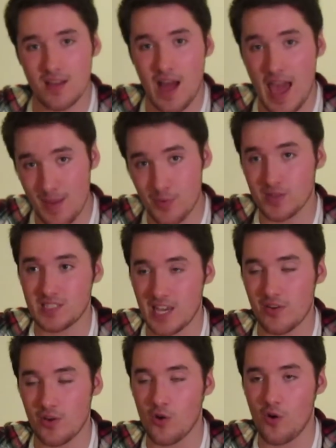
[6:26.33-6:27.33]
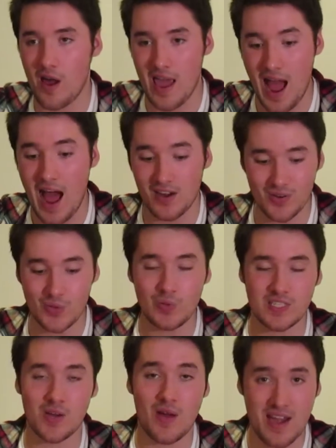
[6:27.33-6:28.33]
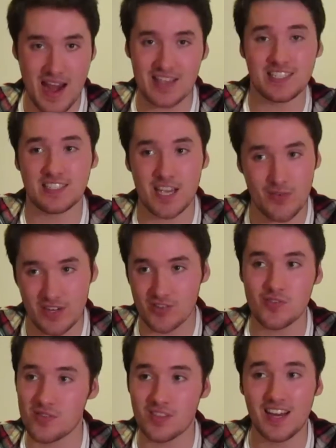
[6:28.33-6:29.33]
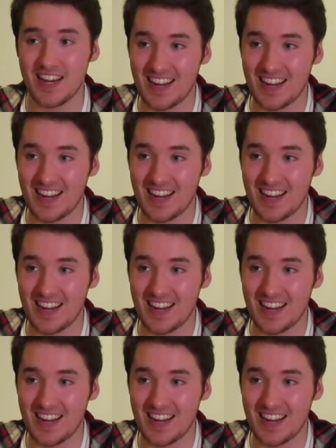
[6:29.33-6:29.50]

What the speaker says: a posteriori and also a necessary truth.